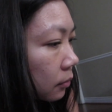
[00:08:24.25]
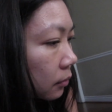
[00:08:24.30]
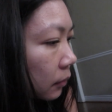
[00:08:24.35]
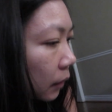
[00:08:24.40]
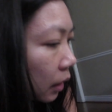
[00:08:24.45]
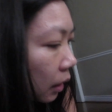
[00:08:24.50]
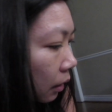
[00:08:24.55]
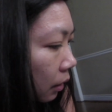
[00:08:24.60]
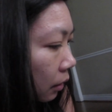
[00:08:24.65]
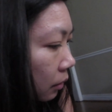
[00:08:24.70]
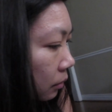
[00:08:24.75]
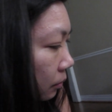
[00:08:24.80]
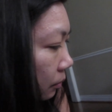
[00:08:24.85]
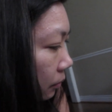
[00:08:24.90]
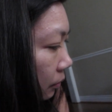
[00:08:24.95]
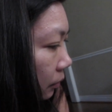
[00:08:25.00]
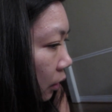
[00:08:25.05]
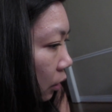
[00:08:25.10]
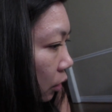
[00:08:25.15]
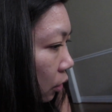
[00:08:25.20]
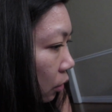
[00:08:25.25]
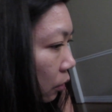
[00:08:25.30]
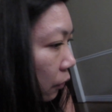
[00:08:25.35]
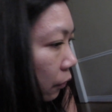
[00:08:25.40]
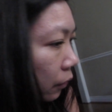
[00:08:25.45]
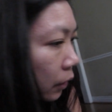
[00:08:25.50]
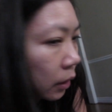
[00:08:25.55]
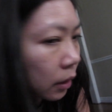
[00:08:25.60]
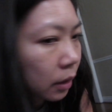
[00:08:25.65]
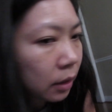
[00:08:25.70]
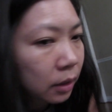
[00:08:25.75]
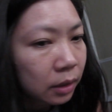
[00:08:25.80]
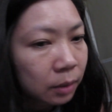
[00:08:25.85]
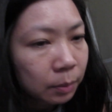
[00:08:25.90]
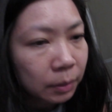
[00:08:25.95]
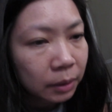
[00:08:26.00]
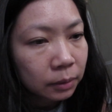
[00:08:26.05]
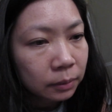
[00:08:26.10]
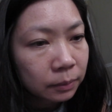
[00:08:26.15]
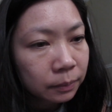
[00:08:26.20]
Yeah, there's no funky
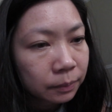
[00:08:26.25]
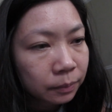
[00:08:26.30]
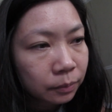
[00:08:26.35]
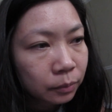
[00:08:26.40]
smell.